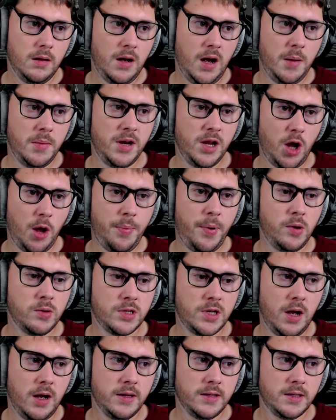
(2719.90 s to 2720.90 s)
I'm going to go
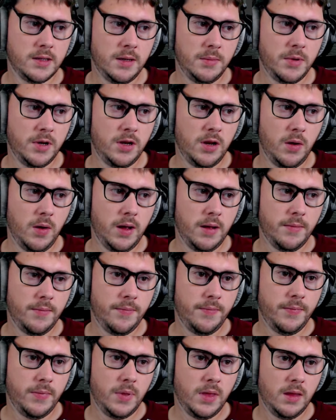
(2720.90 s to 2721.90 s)
Poltergeist. I'm going to do
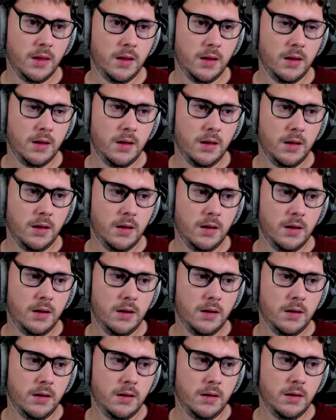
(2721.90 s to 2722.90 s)

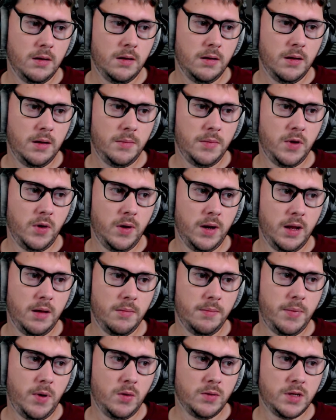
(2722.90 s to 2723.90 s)
it. Doing it.
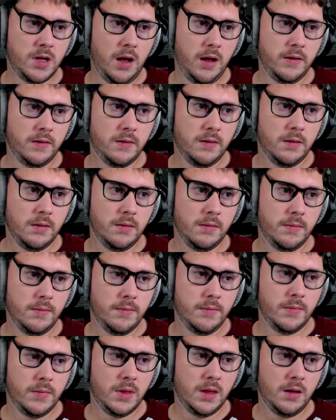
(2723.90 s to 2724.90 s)
Poltergeist.
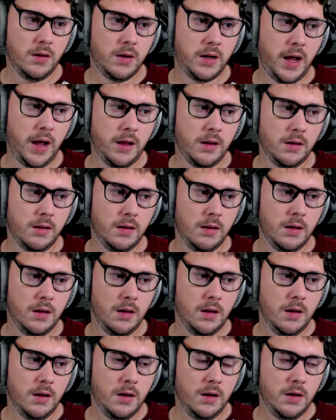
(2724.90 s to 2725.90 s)
Okay.
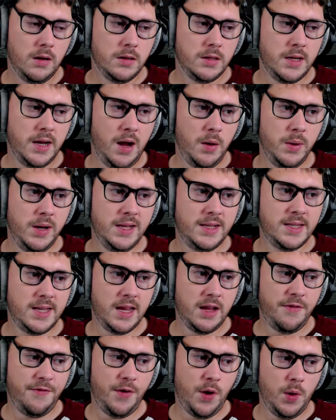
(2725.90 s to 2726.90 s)
So now we need to
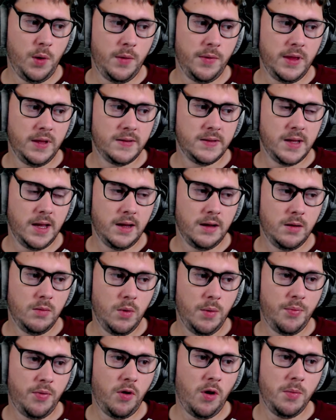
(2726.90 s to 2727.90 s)
take a photo of this thing. We're
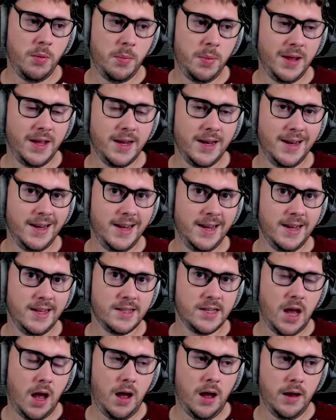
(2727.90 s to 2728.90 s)
probably going to need it
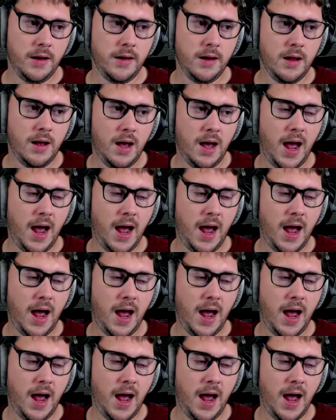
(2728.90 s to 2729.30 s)
to hunt.